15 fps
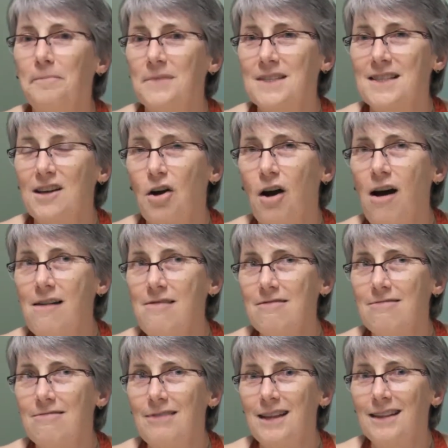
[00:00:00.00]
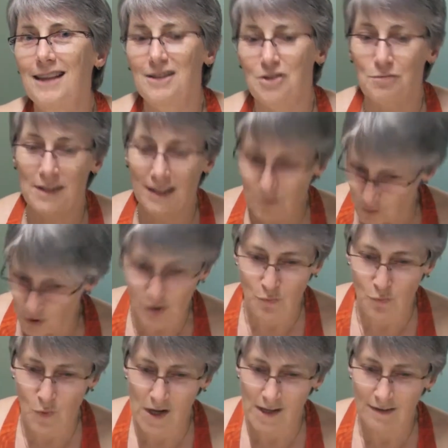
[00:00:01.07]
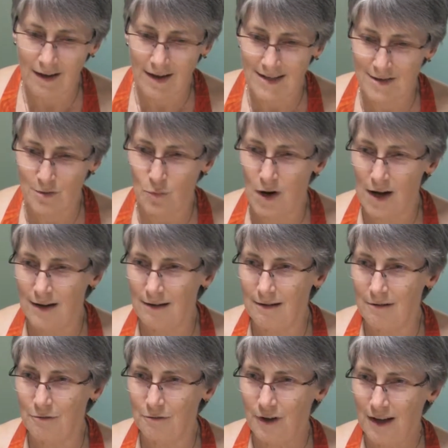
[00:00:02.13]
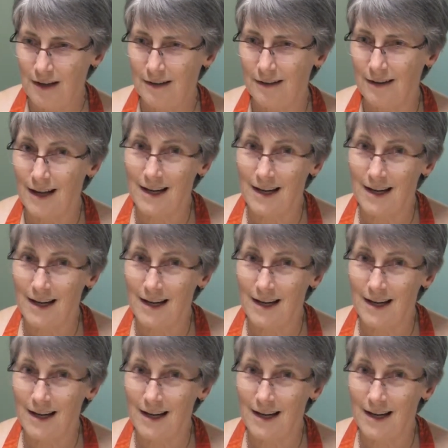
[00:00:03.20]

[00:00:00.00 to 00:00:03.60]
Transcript: So I think that's really worked well as a way of